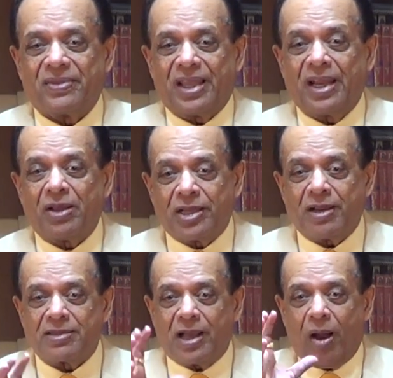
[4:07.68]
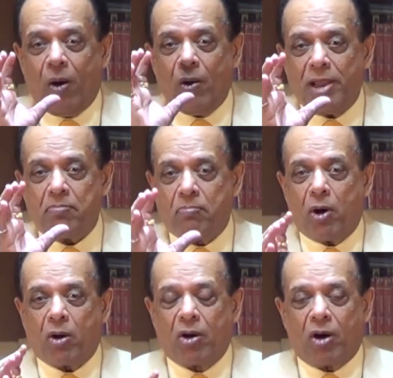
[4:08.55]
There is a holy
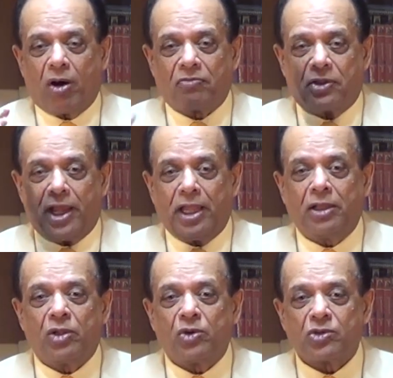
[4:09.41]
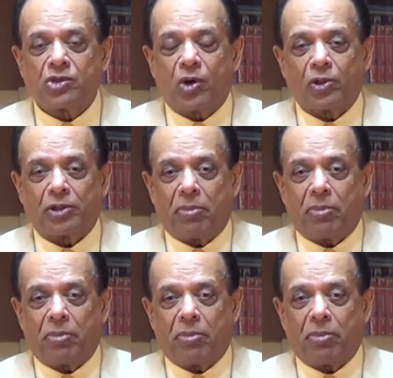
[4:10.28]
book of the Hindus called